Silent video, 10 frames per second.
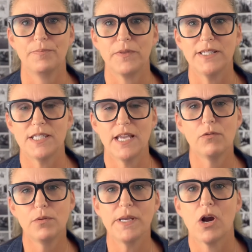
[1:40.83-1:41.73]
it
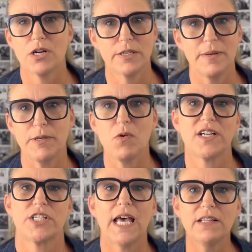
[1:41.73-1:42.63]
would be hard to maybe
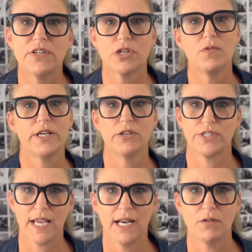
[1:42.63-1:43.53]
watch television while you're
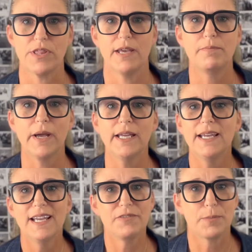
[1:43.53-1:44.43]
scanning with it. But
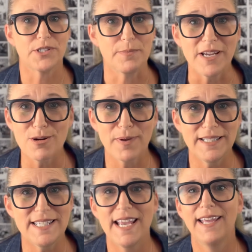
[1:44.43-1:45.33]
if you put some
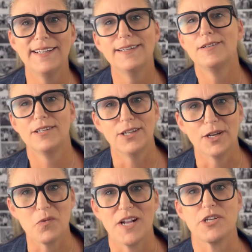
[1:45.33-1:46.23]
earbuds in, you
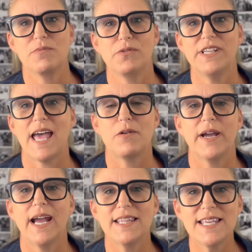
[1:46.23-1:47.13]
can watch a movie that
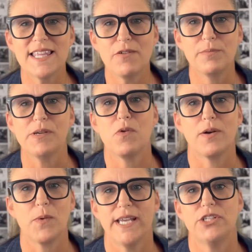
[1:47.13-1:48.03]
way. I think that would be
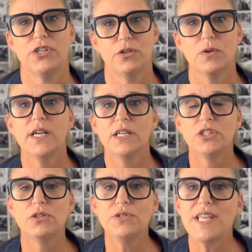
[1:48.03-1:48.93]
one way to
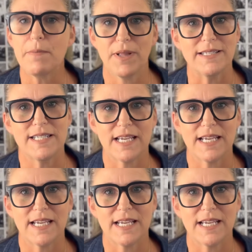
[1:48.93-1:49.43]
use that Plustek